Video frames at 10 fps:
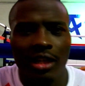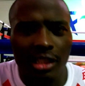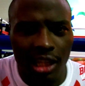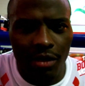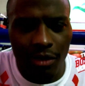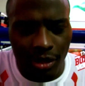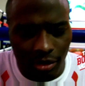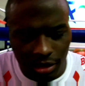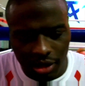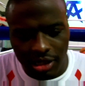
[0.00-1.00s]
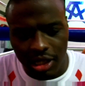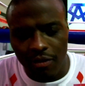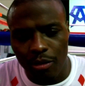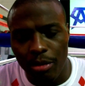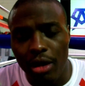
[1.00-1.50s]
it's even it's
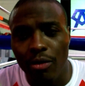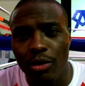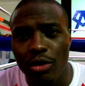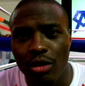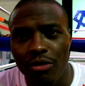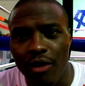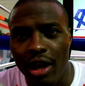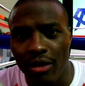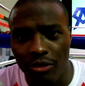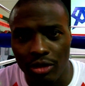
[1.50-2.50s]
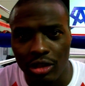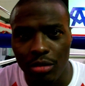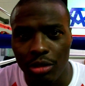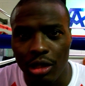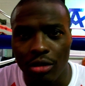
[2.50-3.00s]
even better where you can fight for
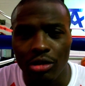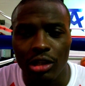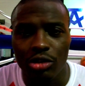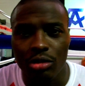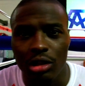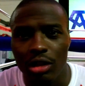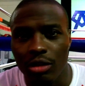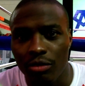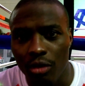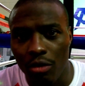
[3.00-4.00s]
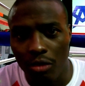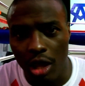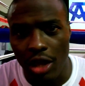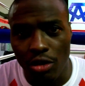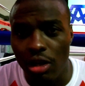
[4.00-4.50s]
something else that you love
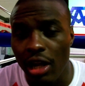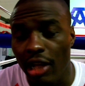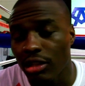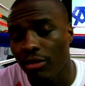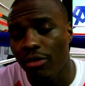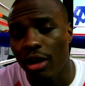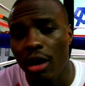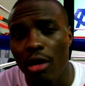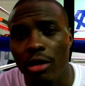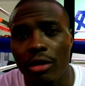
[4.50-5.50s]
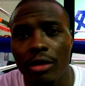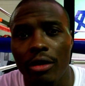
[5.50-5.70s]
and you can actually fight harder